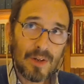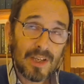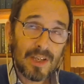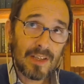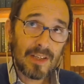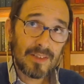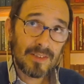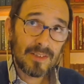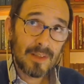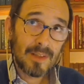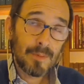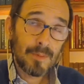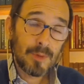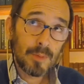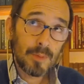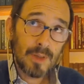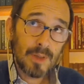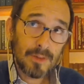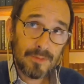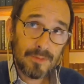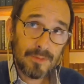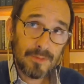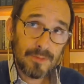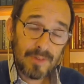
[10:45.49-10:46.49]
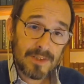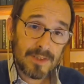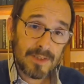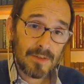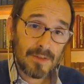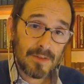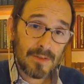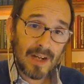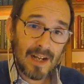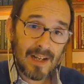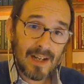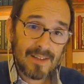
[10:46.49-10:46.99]
okay, it seems to be a
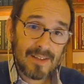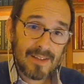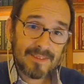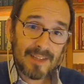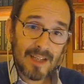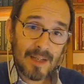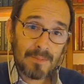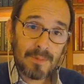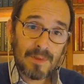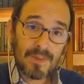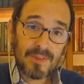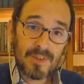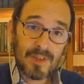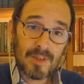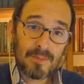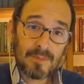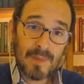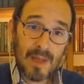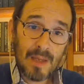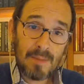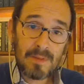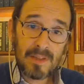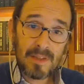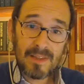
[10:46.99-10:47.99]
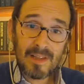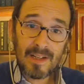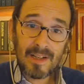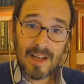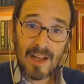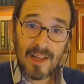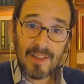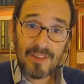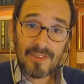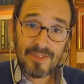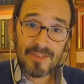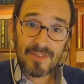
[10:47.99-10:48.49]
feature of Alzheimer's that maybe at the
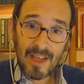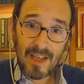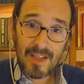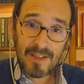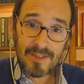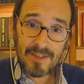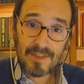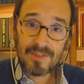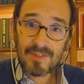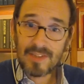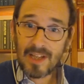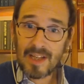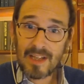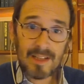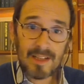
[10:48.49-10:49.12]
last stages,